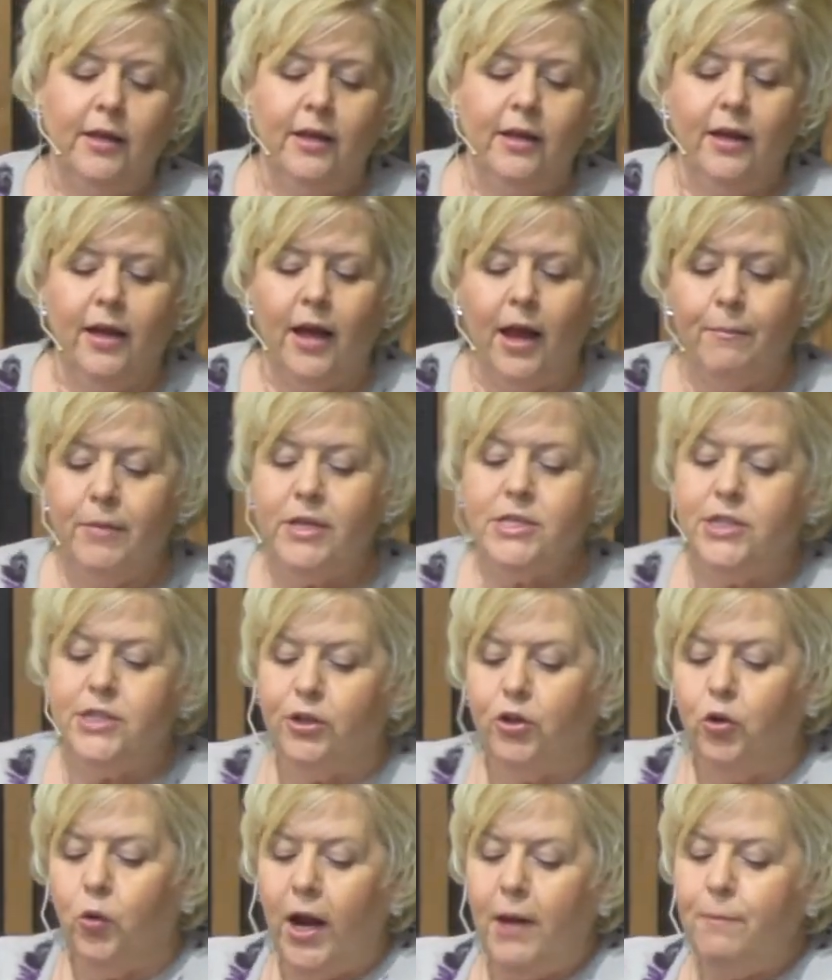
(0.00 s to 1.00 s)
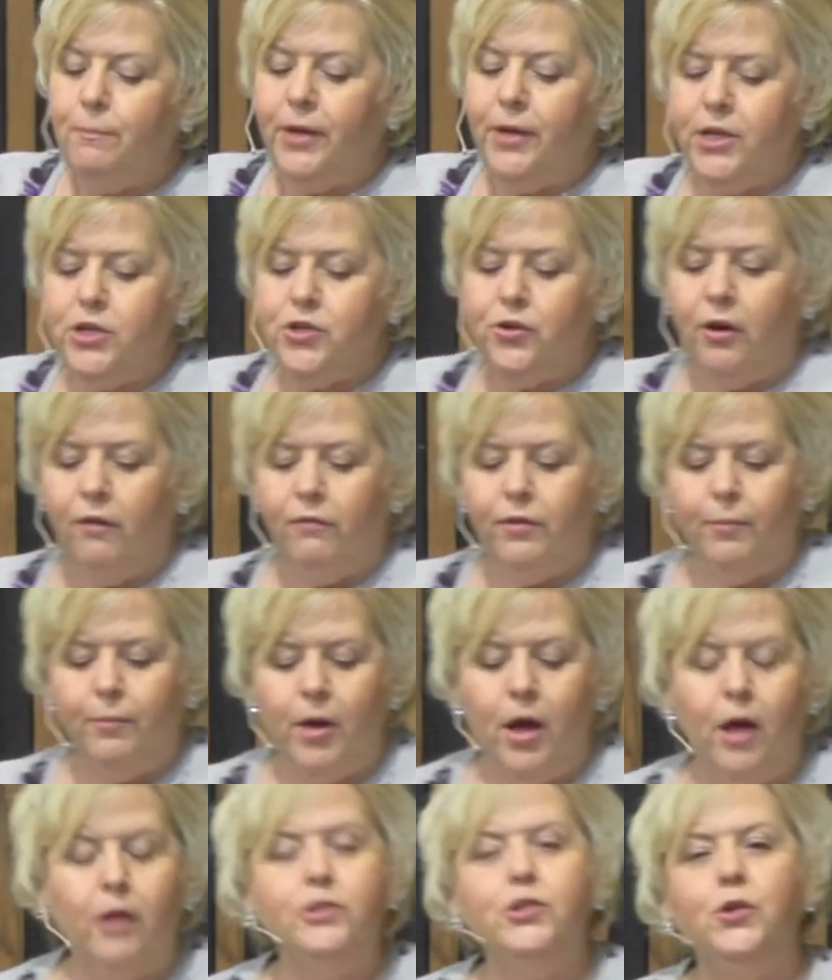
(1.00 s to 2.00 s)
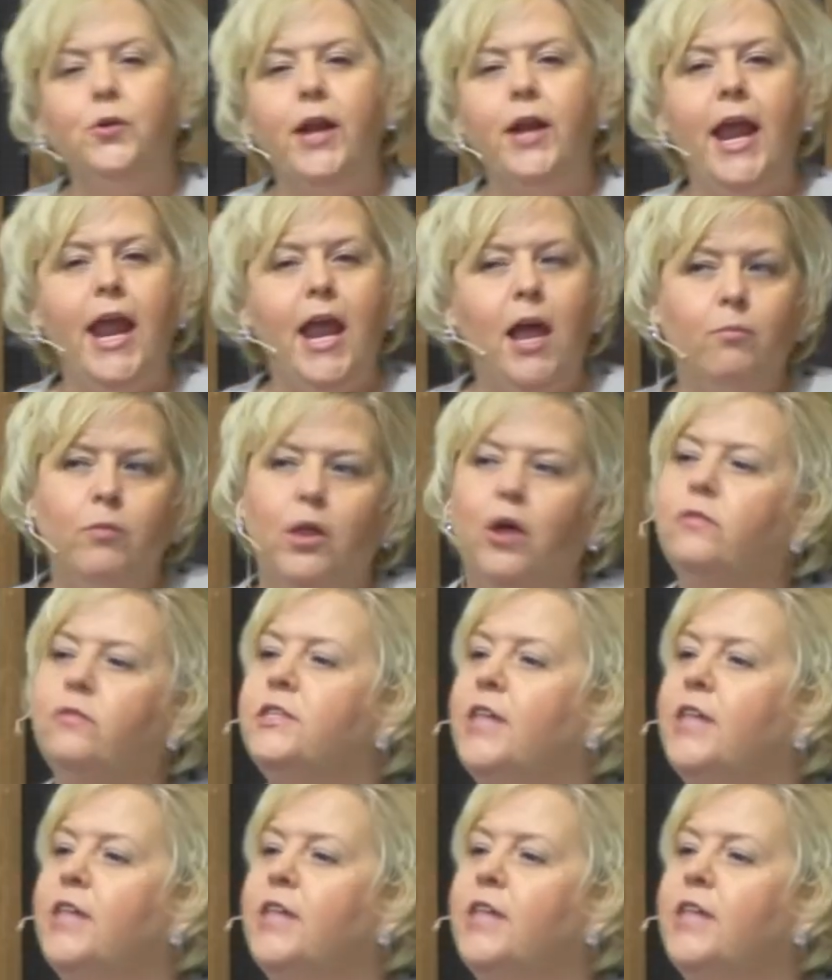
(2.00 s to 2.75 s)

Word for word: I missed the great picture of them all doing ham loaves.